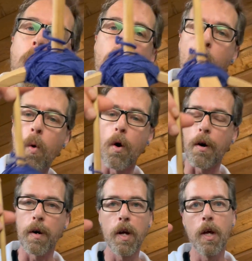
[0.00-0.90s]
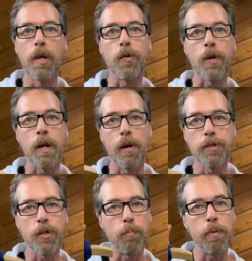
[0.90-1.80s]
or you can
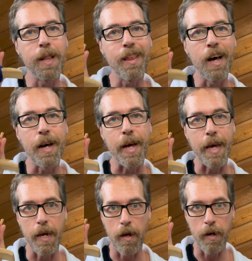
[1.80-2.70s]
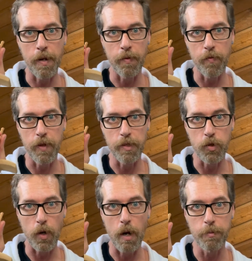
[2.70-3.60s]
also ply on this
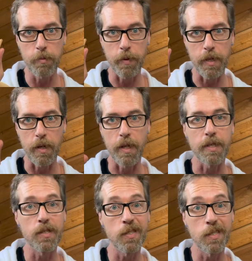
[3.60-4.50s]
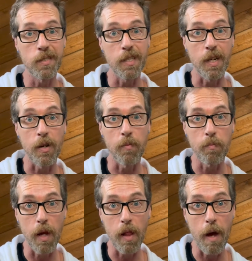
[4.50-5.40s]
drop spindle. It's,
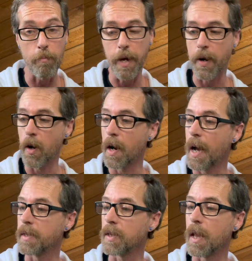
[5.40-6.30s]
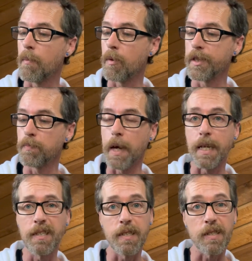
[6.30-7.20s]
a lot bigger, has a lot more
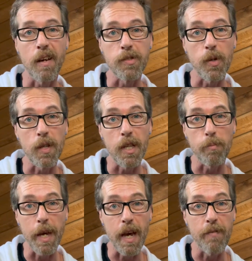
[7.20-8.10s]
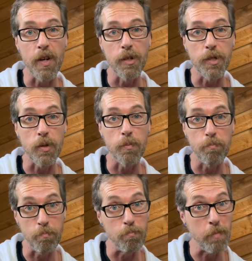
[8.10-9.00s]
space. It's also a little bit heavier, so it
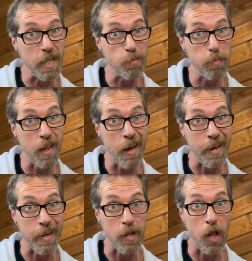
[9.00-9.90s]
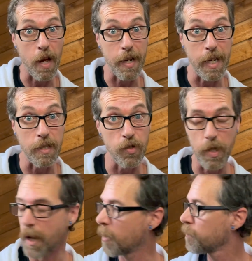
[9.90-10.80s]
makes plying a lot
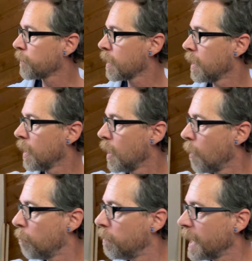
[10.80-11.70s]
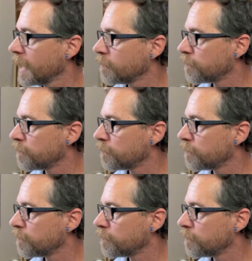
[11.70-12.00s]
easier. But